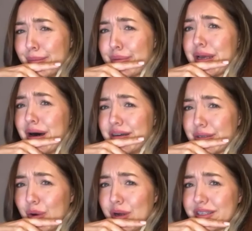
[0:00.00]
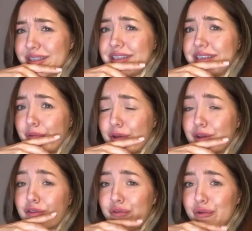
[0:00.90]
but he also wants to see if
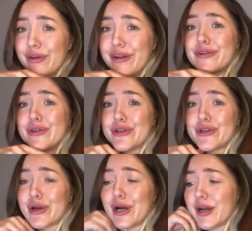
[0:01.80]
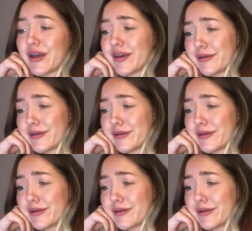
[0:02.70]
there's food under the truck.